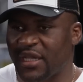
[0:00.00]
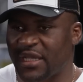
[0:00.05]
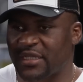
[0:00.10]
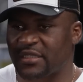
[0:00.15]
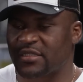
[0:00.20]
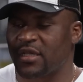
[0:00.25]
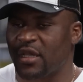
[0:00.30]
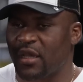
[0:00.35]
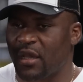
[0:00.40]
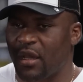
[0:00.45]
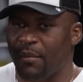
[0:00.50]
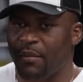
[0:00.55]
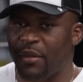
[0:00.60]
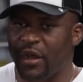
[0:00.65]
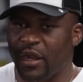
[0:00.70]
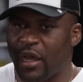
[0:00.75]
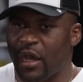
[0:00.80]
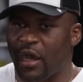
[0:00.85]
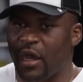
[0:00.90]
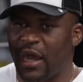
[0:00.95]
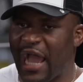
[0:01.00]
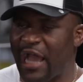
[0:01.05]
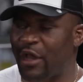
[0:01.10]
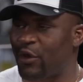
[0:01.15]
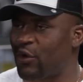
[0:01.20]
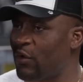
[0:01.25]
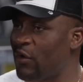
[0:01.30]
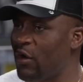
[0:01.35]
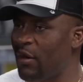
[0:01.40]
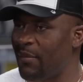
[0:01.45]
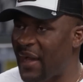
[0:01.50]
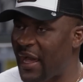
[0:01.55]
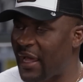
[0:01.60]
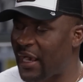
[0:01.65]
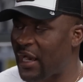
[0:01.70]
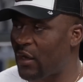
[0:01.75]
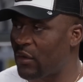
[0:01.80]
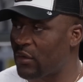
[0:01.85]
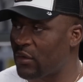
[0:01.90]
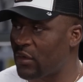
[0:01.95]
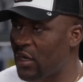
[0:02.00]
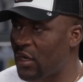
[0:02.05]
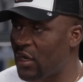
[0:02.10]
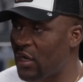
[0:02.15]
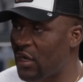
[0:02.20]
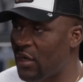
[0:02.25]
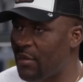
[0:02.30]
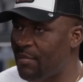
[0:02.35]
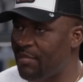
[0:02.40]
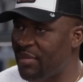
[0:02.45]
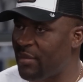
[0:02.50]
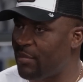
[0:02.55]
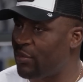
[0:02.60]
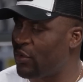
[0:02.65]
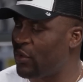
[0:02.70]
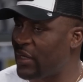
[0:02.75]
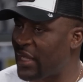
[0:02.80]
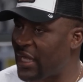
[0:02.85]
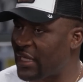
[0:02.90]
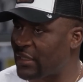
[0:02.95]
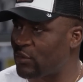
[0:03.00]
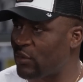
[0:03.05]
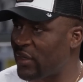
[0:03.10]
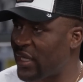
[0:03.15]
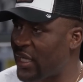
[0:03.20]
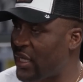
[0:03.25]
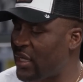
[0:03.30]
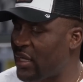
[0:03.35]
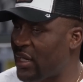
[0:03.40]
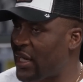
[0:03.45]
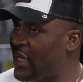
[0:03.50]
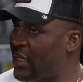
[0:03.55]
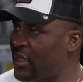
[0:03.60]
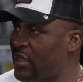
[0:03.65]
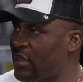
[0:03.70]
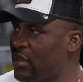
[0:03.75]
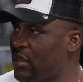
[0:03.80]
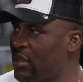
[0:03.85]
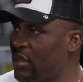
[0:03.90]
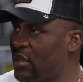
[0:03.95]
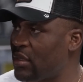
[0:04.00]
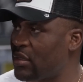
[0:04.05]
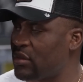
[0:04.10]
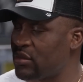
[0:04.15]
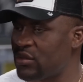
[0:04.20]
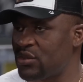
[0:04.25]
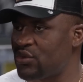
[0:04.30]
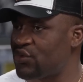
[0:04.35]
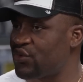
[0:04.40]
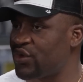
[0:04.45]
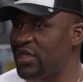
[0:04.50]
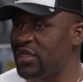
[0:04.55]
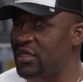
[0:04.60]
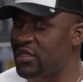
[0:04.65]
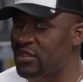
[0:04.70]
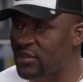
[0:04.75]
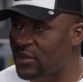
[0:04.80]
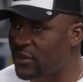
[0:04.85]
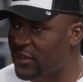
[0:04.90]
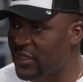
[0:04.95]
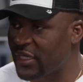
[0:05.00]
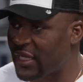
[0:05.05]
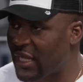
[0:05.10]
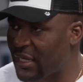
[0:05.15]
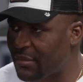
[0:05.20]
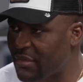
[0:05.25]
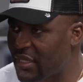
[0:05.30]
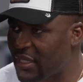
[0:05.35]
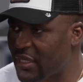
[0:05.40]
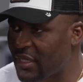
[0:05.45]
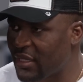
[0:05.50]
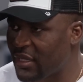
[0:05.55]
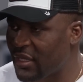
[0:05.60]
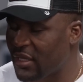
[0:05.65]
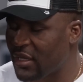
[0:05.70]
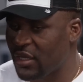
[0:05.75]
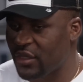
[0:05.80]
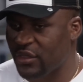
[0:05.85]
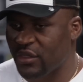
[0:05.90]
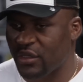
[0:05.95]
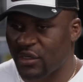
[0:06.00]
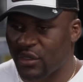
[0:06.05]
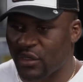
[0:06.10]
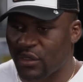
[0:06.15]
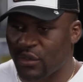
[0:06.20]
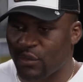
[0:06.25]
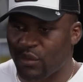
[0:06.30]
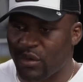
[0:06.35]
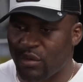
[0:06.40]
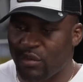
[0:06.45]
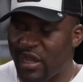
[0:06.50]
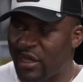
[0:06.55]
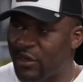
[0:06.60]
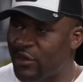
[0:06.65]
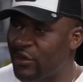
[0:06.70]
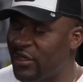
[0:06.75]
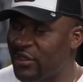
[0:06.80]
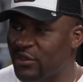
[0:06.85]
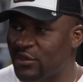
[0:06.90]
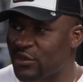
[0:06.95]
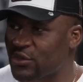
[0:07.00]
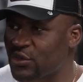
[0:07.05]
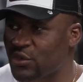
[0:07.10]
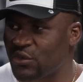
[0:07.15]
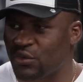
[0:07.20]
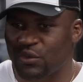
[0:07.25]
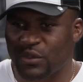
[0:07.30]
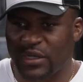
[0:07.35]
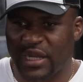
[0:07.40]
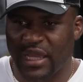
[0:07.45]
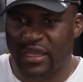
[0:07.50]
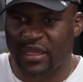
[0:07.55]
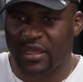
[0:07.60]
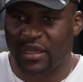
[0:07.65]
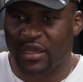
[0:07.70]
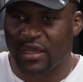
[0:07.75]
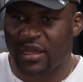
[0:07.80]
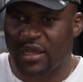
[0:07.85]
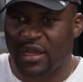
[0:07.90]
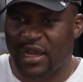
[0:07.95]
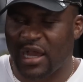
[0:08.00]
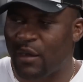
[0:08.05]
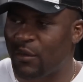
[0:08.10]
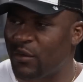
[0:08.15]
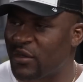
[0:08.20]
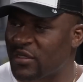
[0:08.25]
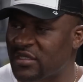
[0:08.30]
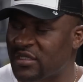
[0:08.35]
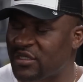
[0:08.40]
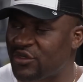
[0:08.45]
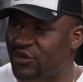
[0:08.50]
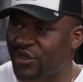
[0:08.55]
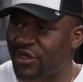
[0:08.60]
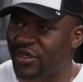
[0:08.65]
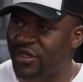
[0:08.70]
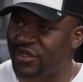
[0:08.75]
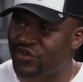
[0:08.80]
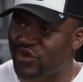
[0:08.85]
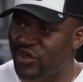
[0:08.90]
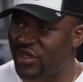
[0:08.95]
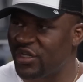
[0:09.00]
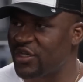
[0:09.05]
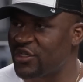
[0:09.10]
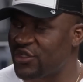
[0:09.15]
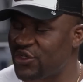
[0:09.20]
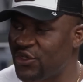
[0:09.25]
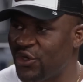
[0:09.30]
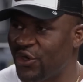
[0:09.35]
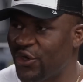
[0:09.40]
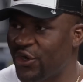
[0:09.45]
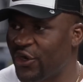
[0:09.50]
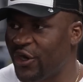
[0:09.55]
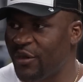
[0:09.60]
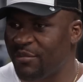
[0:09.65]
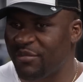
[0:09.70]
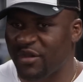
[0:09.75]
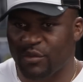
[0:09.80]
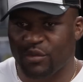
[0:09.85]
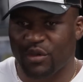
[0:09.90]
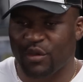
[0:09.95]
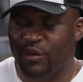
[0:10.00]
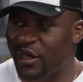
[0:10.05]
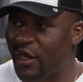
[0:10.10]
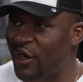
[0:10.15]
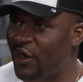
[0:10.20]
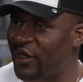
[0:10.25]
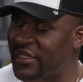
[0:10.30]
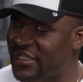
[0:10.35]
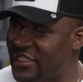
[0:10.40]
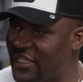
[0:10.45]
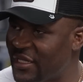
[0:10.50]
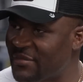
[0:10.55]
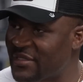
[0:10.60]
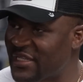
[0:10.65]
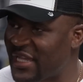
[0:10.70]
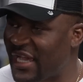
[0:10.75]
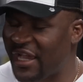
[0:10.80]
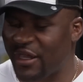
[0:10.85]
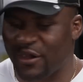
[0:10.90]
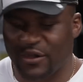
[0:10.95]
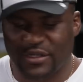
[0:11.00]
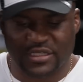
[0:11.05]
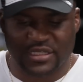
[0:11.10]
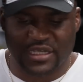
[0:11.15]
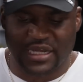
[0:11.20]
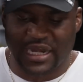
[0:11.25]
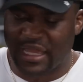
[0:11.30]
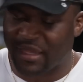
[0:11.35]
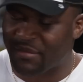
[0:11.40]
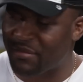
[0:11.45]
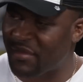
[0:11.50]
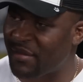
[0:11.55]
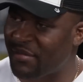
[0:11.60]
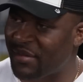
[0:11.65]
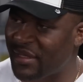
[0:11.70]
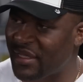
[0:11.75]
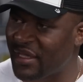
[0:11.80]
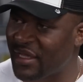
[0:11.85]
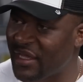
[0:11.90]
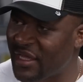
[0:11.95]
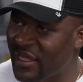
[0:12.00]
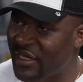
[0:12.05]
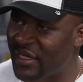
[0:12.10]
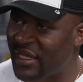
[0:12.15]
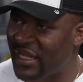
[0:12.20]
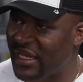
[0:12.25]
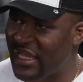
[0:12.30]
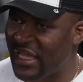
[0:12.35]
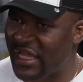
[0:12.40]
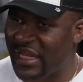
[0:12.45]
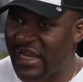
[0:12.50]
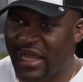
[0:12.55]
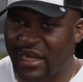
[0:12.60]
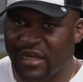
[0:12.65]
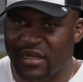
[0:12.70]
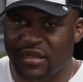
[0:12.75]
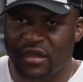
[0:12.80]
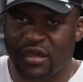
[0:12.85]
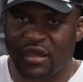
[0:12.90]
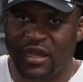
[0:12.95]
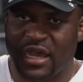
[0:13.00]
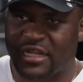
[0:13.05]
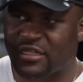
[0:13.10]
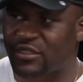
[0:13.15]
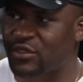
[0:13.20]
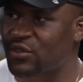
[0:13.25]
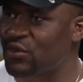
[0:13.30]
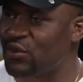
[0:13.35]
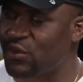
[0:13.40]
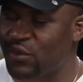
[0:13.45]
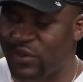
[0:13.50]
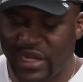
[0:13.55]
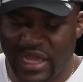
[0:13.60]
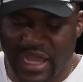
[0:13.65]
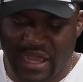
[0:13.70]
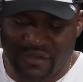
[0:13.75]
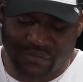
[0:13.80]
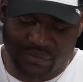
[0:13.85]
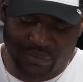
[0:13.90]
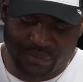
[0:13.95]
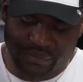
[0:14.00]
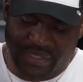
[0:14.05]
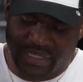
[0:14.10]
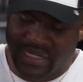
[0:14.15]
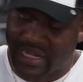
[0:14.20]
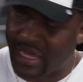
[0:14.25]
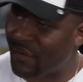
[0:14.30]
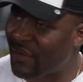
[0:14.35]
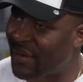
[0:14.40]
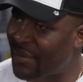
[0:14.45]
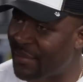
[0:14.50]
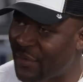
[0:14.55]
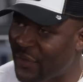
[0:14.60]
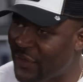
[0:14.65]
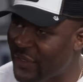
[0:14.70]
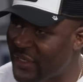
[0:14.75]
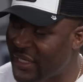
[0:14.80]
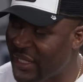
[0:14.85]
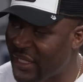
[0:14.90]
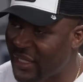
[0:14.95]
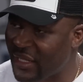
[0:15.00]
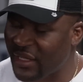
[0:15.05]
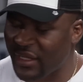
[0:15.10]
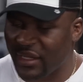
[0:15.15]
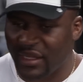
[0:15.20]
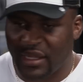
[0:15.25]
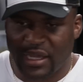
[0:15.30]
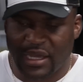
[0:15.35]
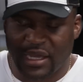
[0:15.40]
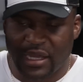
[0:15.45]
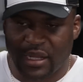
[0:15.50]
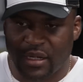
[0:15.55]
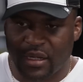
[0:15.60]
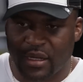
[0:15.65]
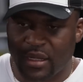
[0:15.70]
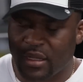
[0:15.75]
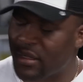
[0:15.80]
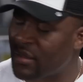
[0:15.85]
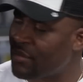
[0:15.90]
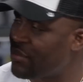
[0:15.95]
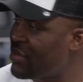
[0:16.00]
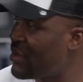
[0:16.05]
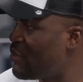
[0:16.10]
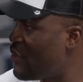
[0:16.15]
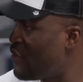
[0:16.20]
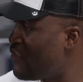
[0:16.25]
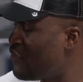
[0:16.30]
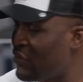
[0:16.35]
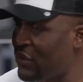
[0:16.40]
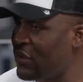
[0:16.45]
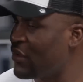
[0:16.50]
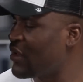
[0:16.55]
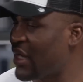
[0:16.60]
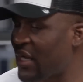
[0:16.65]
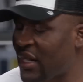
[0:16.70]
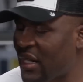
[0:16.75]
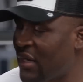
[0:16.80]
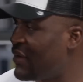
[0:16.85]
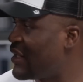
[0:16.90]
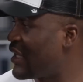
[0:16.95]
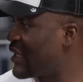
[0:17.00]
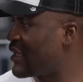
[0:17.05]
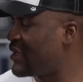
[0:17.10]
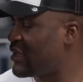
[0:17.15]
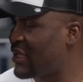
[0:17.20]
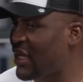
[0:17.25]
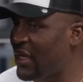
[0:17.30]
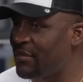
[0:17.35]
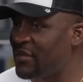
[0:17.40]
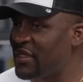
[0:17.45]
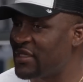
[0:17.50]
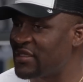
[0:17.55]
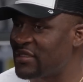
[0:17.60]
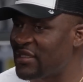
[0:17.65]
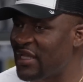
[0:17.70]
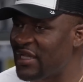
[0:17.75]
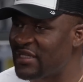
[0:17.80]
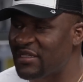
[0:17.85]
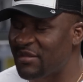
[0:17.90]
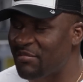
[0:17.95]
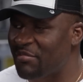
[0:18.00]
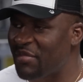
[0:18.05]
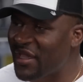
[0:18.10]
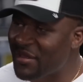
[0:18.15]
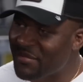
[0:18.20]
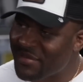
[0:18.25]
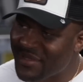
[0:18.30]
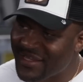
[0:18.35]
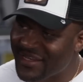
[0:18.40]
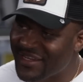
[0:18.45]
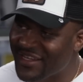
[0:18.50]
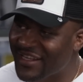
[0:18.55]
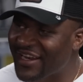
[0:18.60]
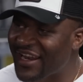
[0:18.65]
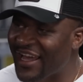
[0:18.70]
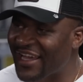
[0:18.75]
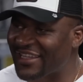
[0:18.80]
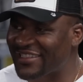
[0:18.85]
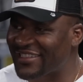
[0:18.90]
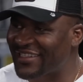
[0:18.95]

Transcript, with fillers: yeah. But uh, I grew up around uh, people that were like three years older than me. Right. You know, we were going to school like. I was three three years younger, but mm-hmm. we were all the same size until like maybe the day that uh, at school they have to read our birthday mm-hmm. and. People will look around like, damn, he's, there's a baby in the class.